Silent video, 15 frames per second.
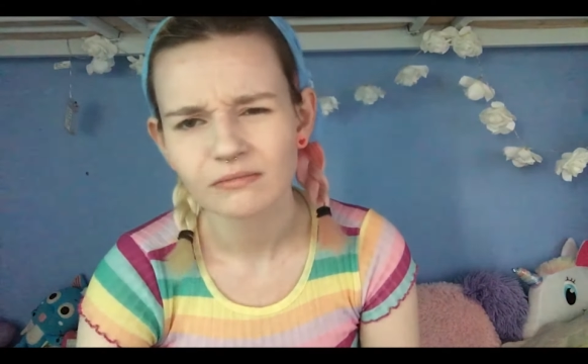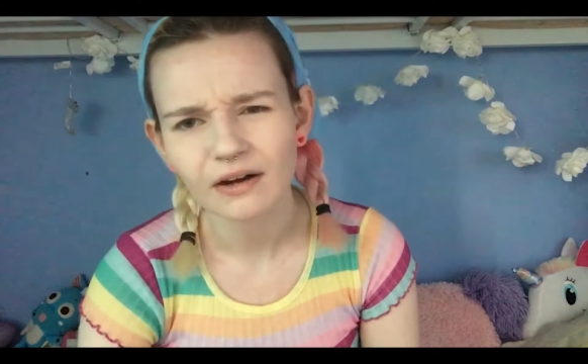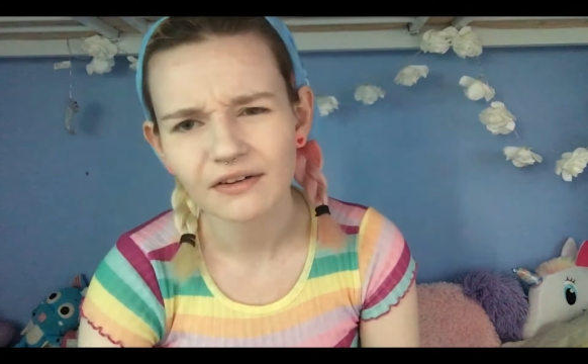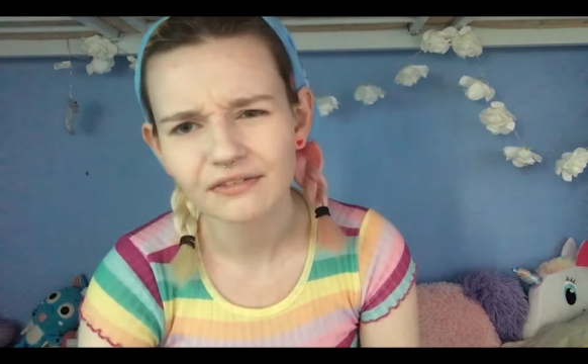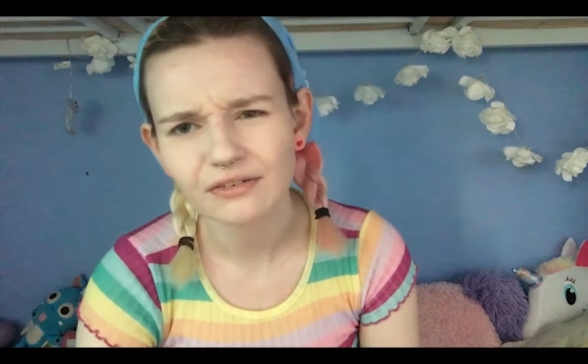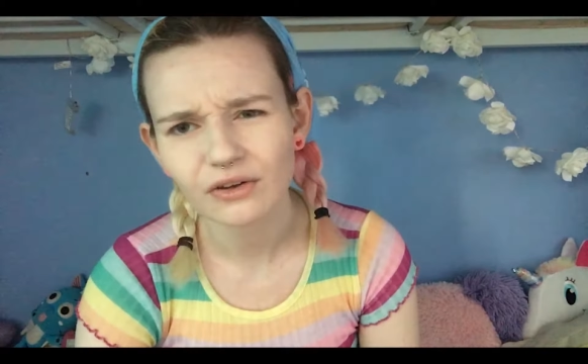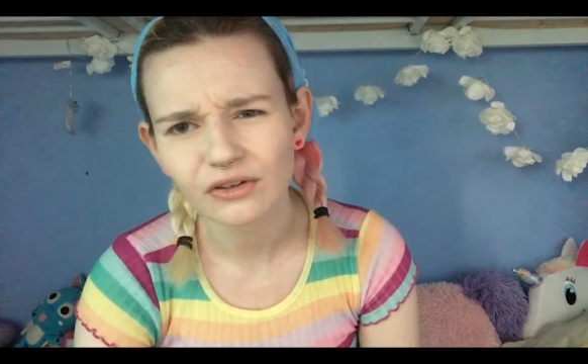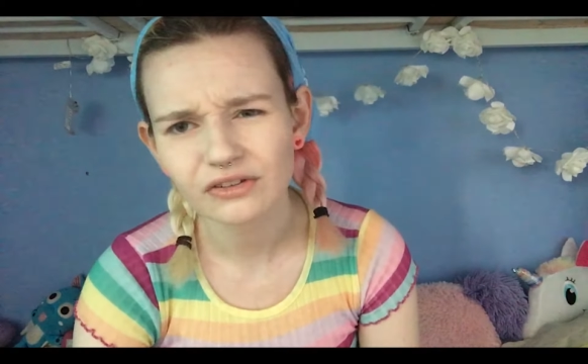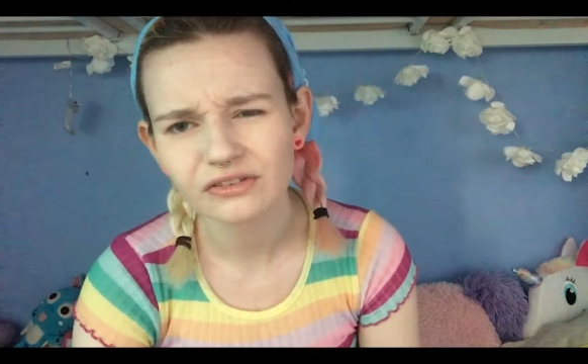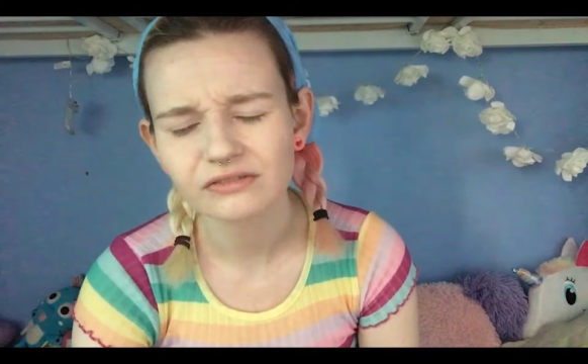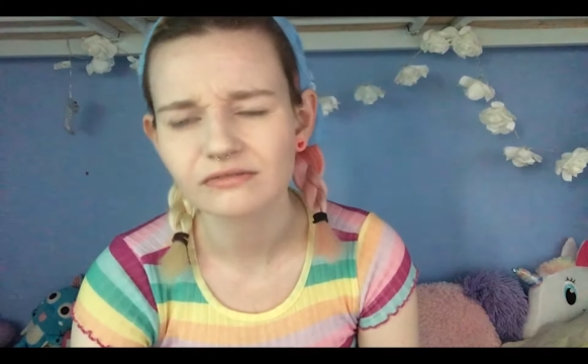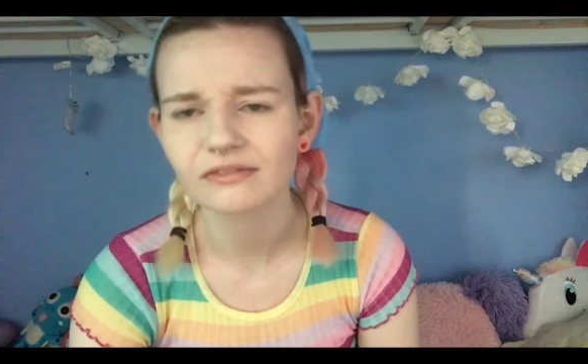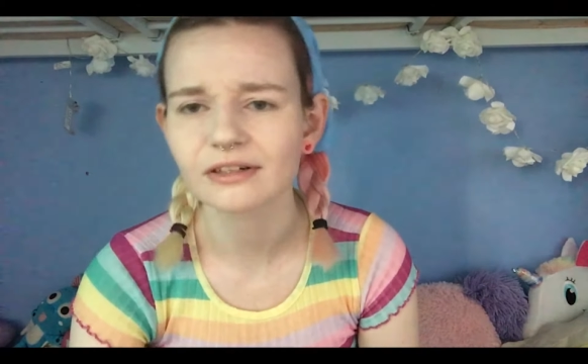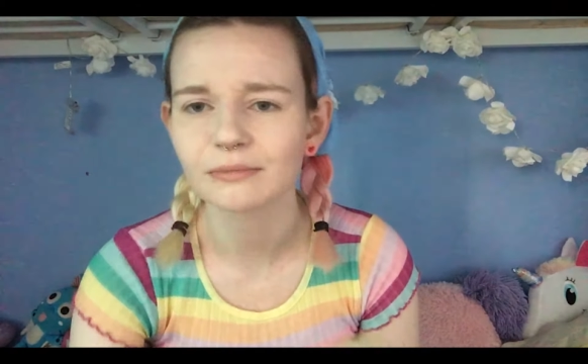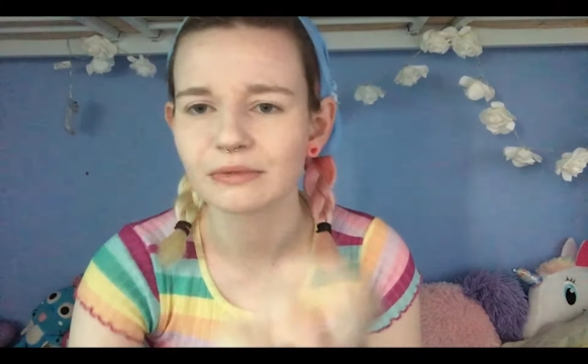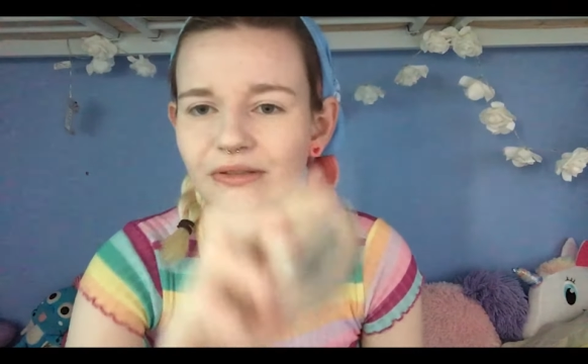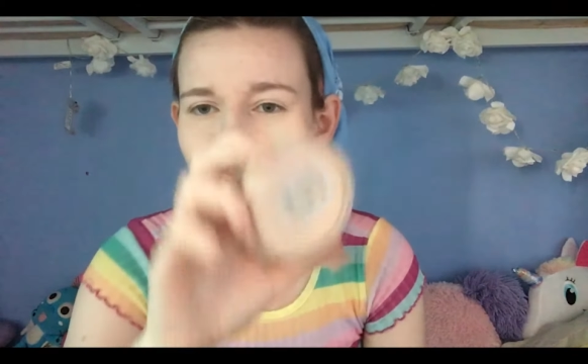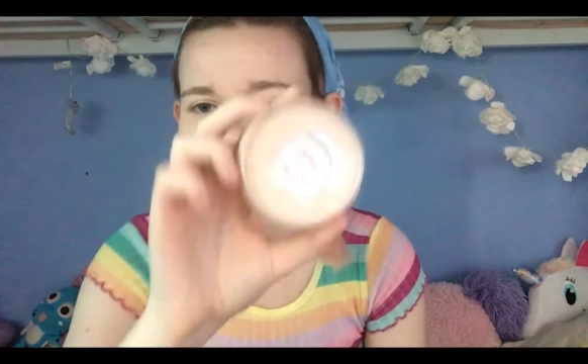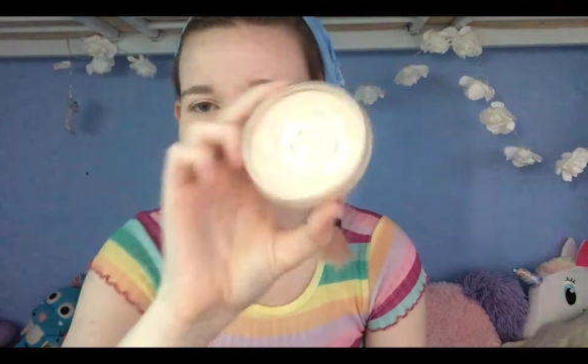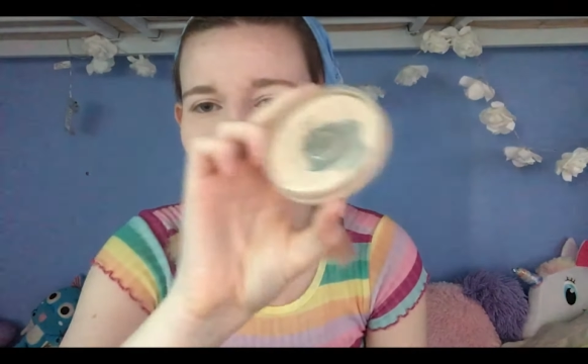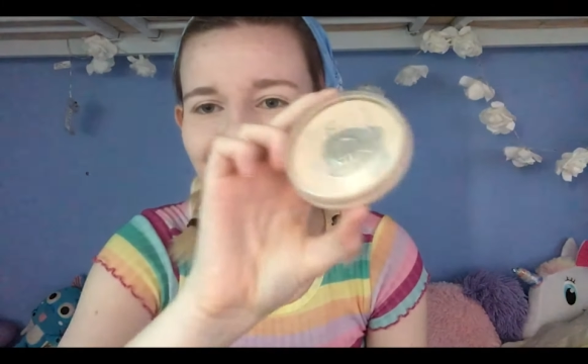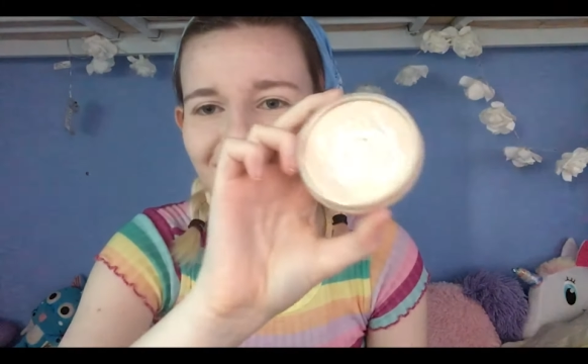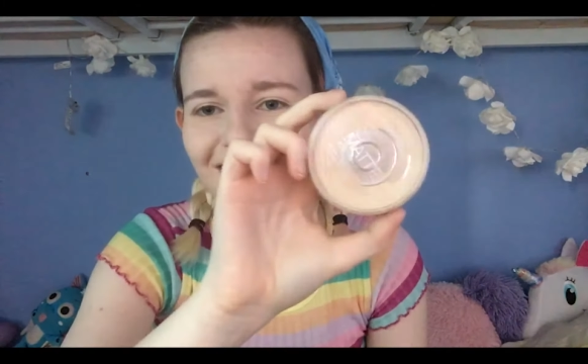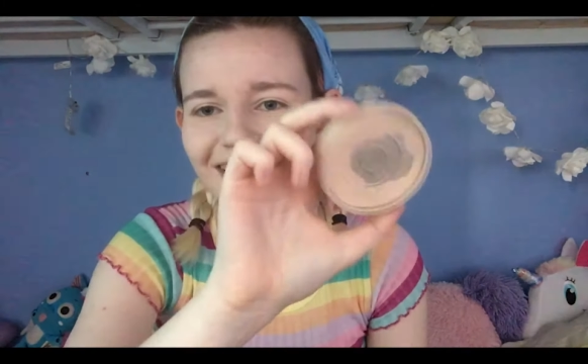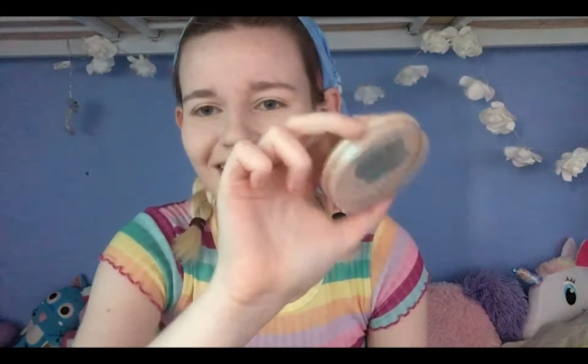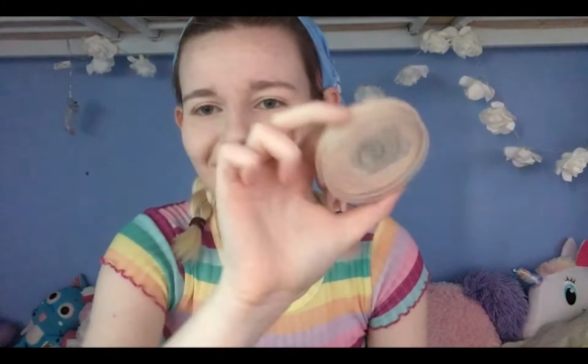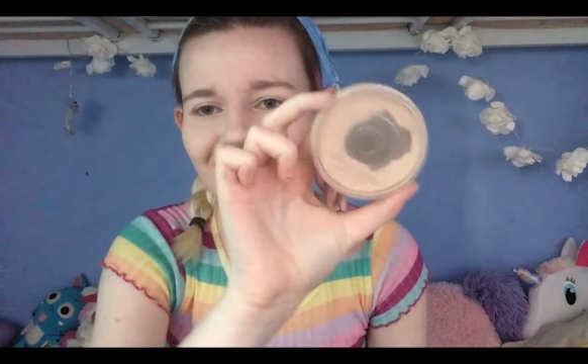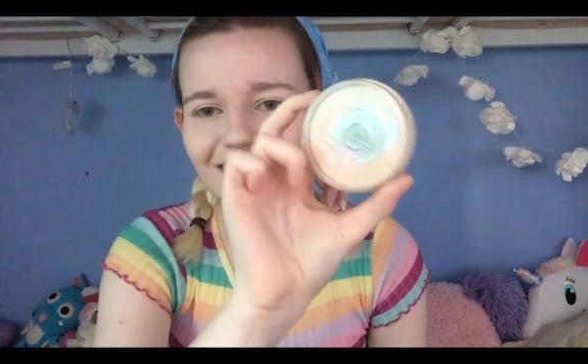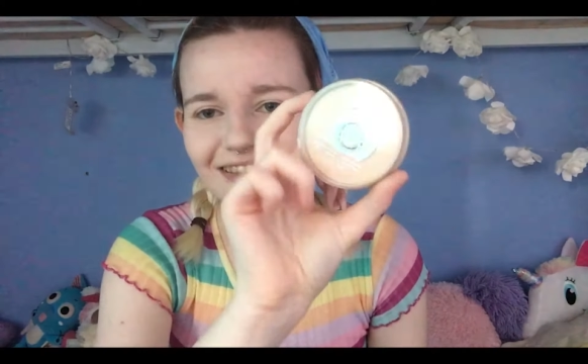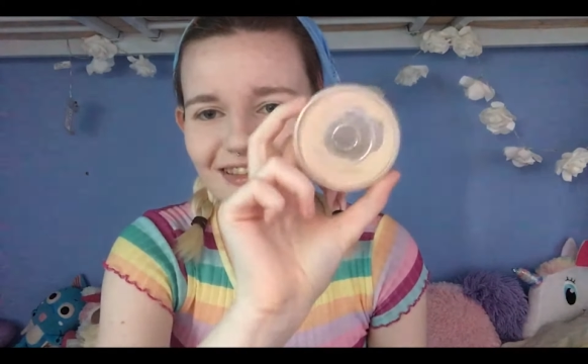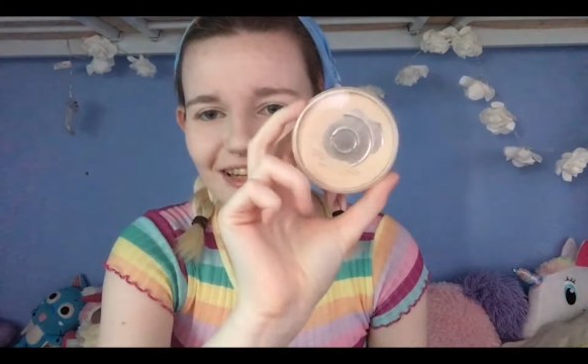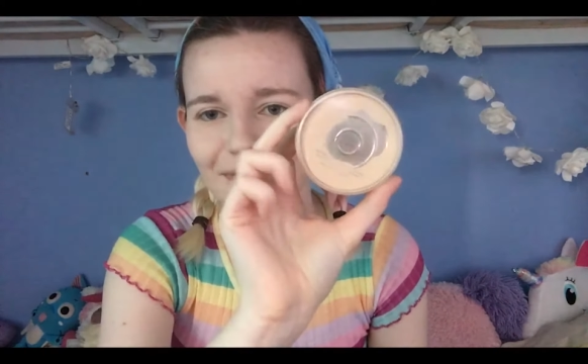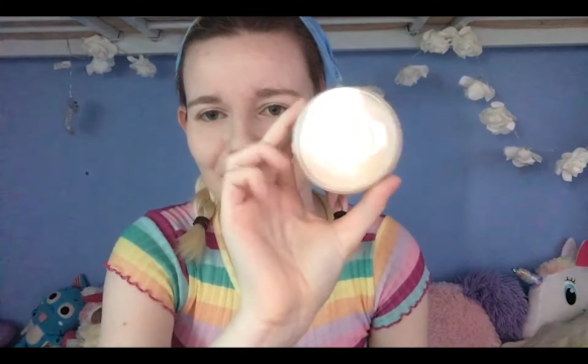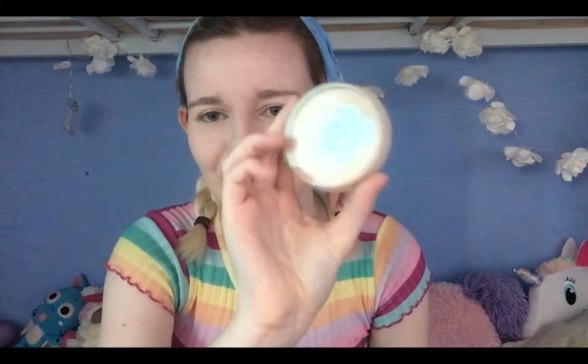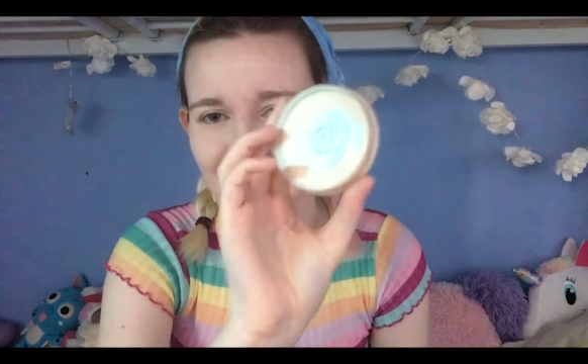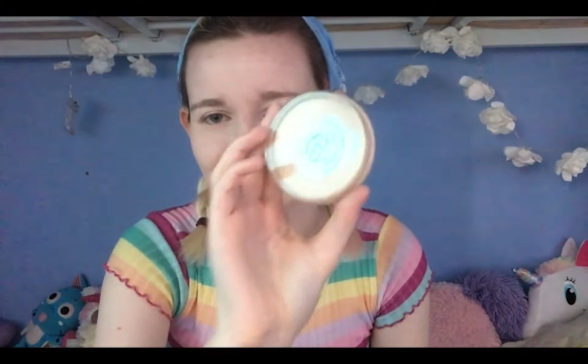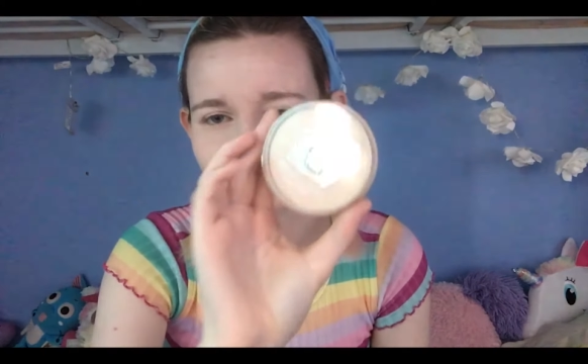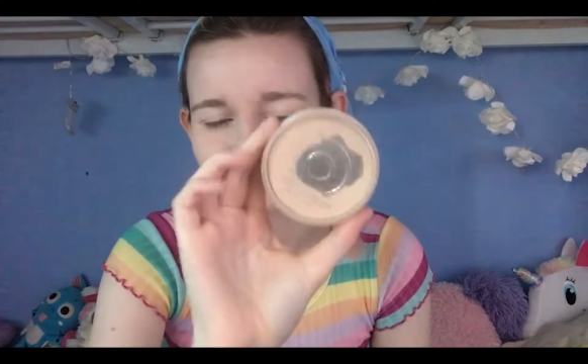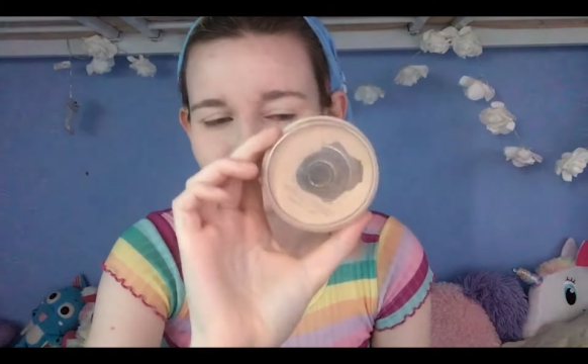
Rimmel Stay Matte